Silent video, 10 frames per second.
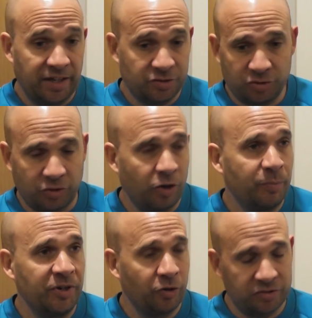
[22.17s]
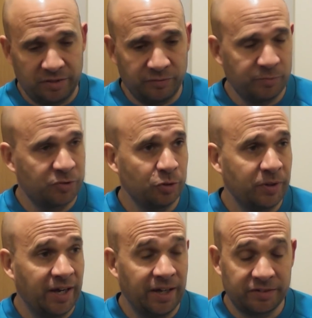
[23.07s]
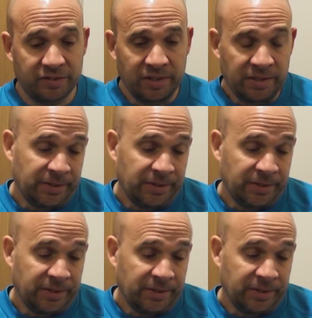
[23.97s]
That's just got to be knocked in from 2 yards.